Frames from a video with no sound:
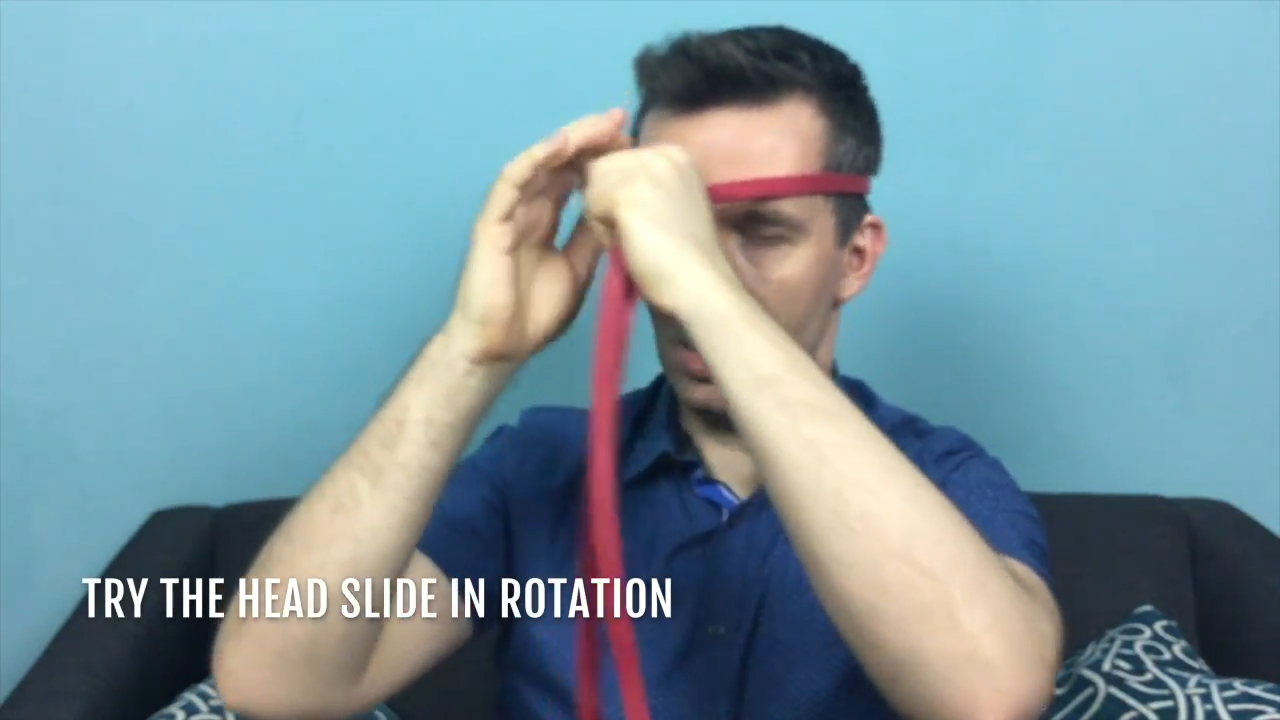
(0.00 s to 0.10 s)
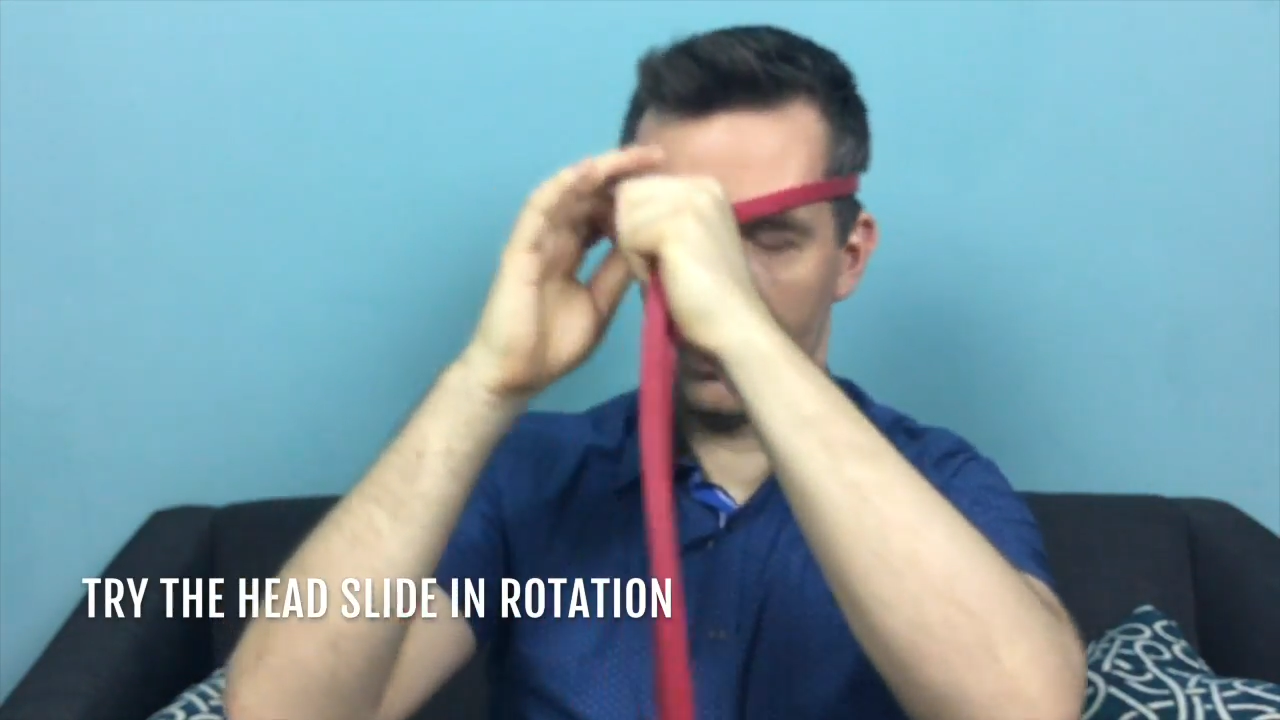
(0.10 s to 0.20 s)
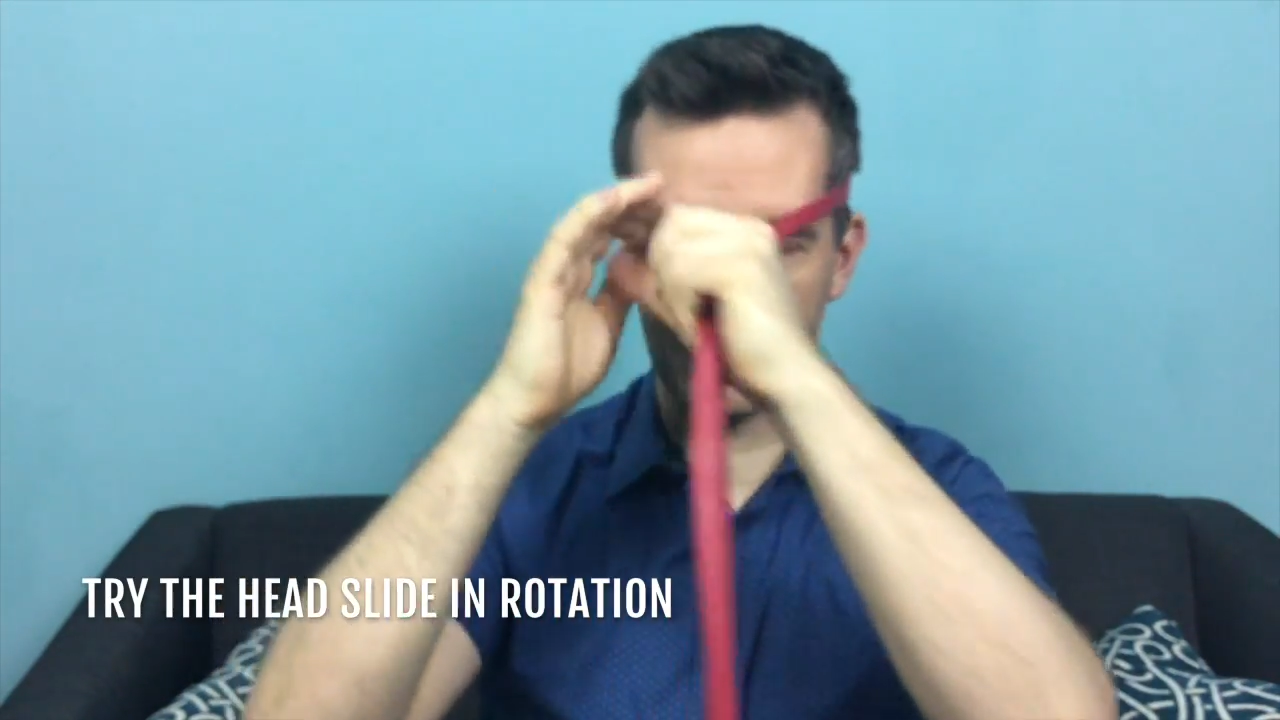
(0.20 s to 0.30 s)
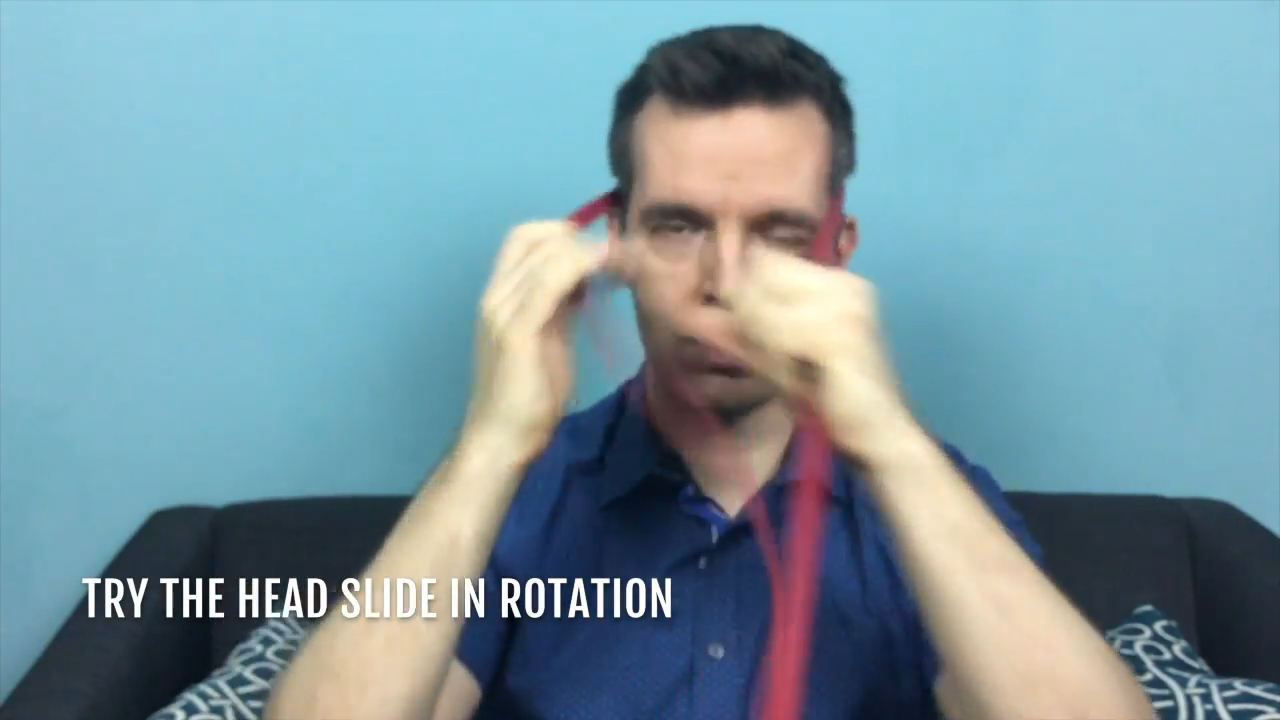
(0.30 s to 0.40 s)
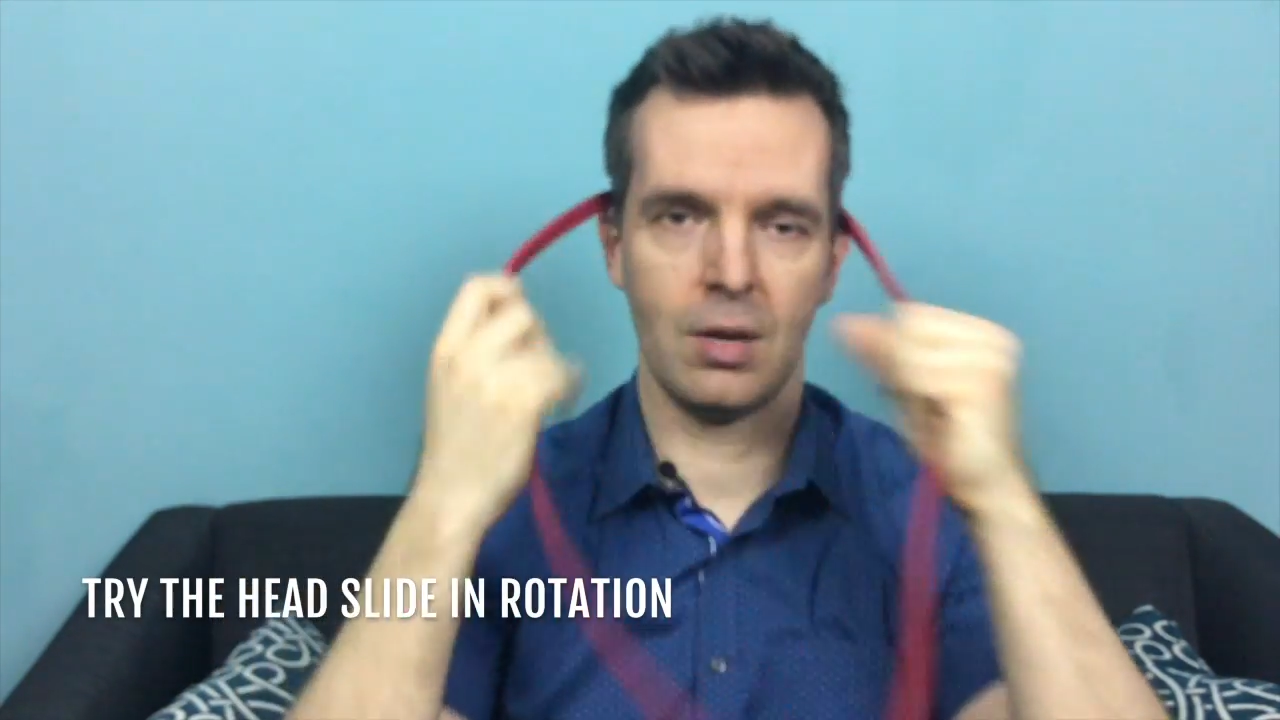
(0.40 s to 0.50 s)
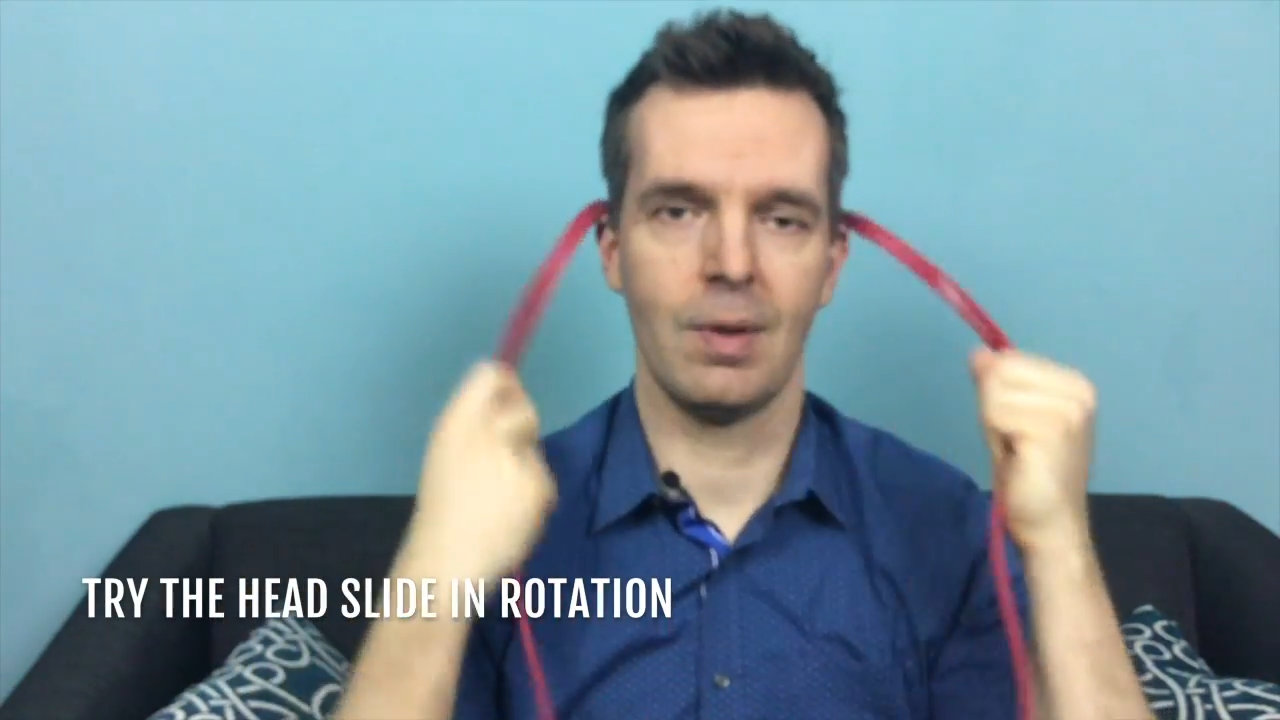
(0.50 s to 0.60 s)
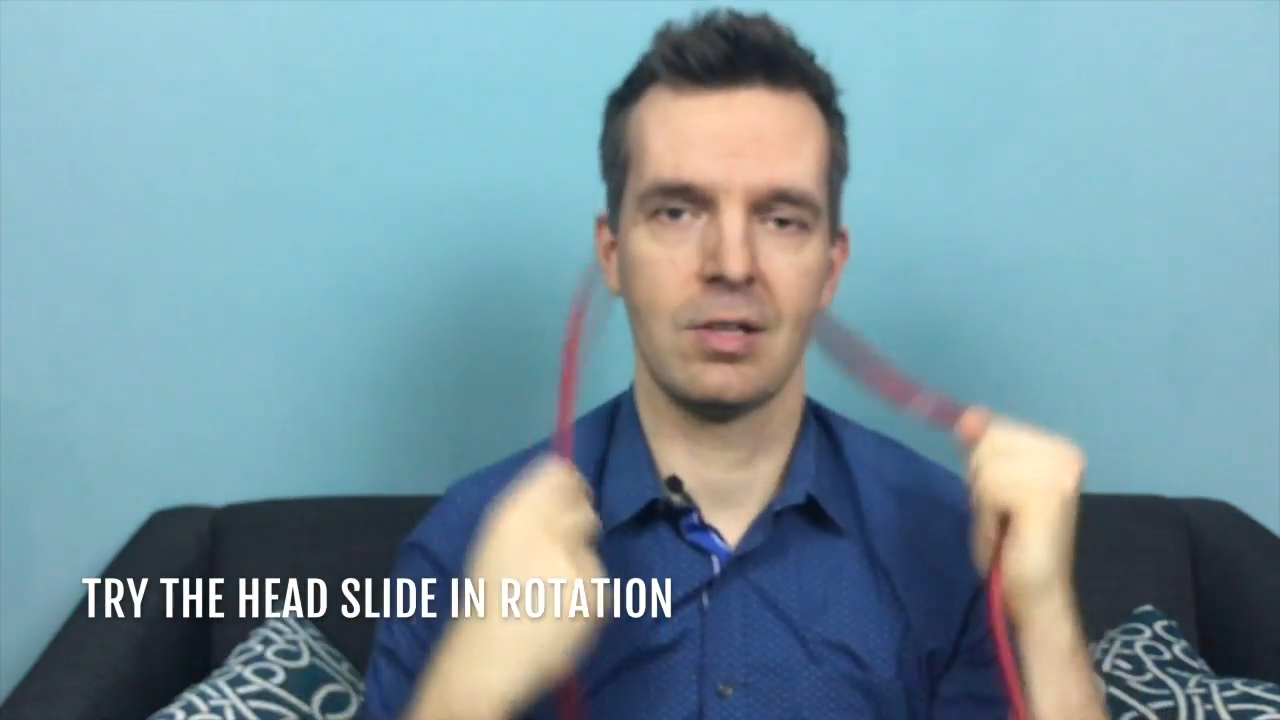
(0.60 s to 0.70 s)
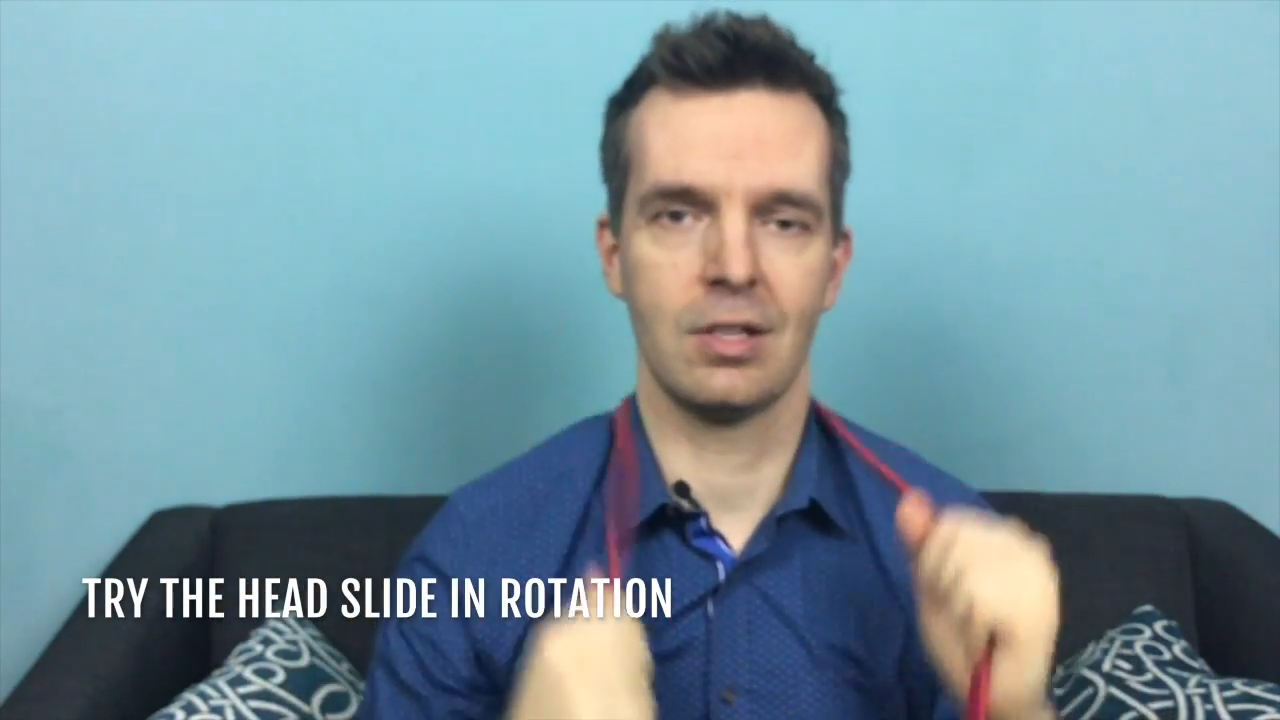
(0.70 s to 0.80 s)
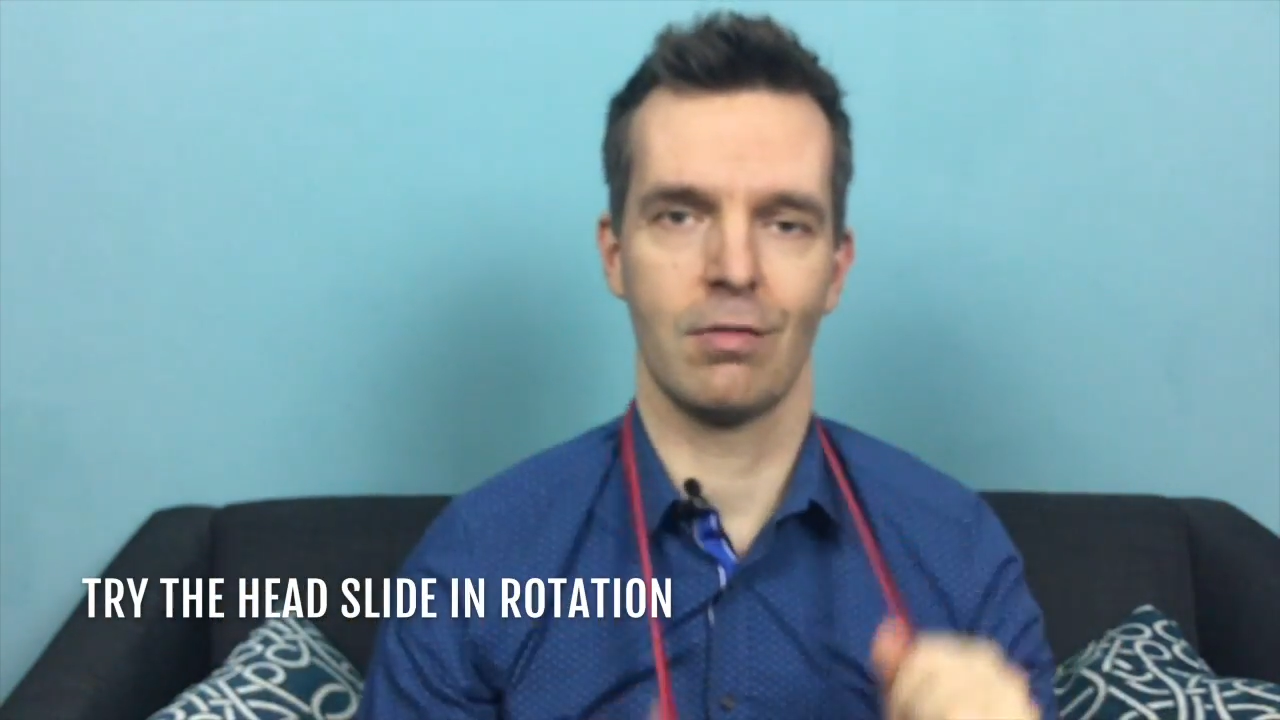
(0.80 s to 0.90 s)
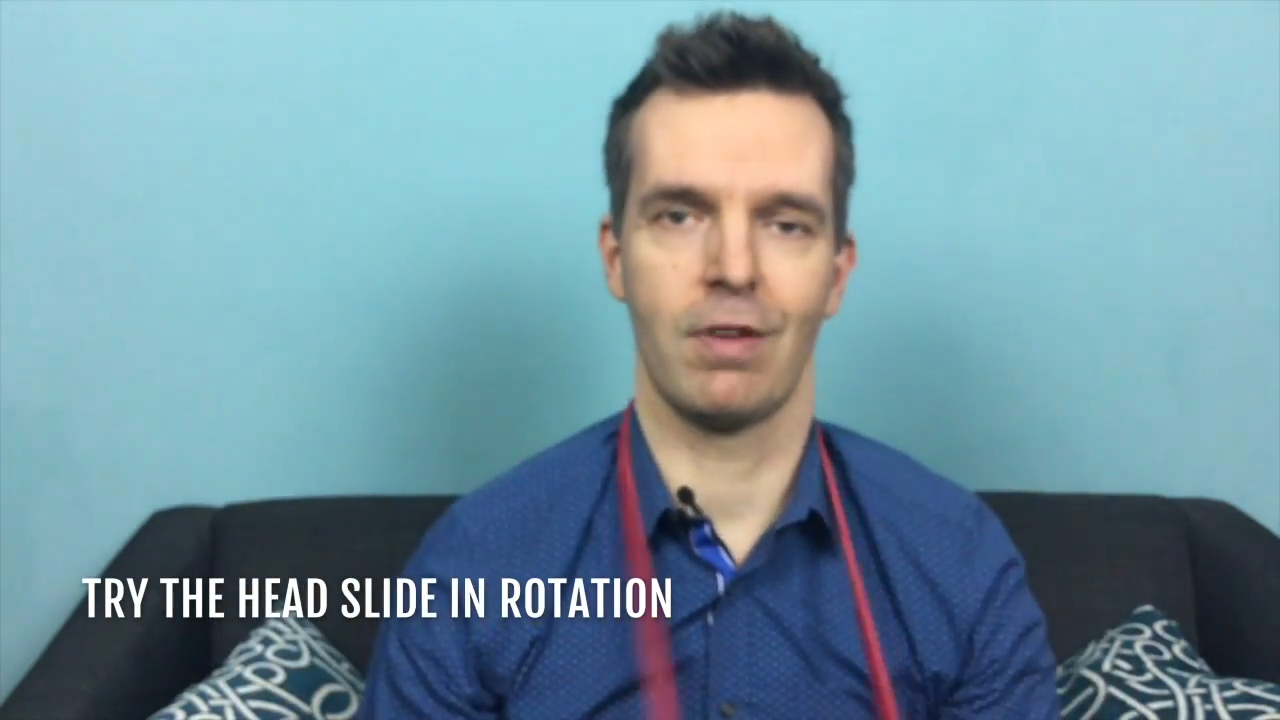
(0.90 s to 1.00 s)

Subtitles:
That's an amazing